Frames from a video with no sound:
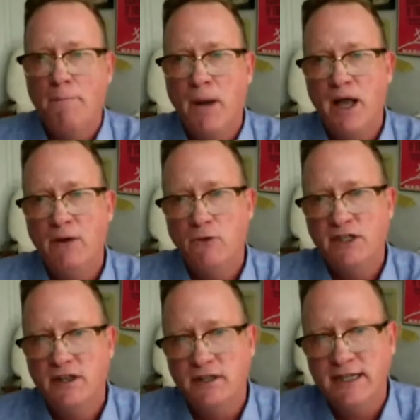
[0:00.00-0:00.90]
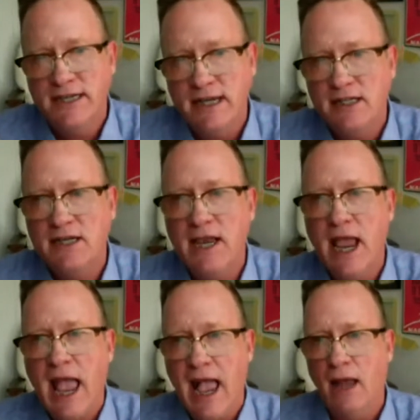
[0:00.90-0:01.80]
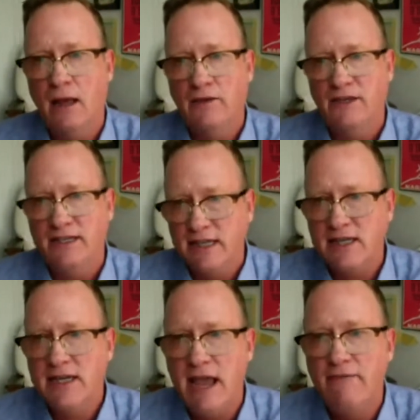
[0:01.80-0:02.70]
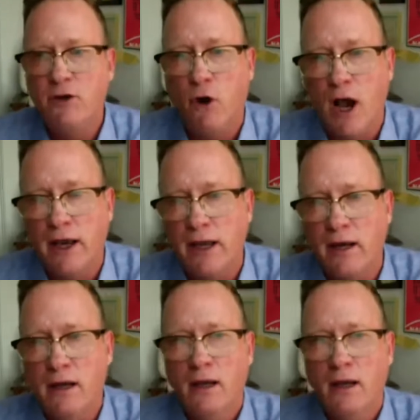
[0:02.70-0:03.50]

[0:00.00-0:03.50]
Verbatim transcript: But it was the Disney out, the Disney David Crockett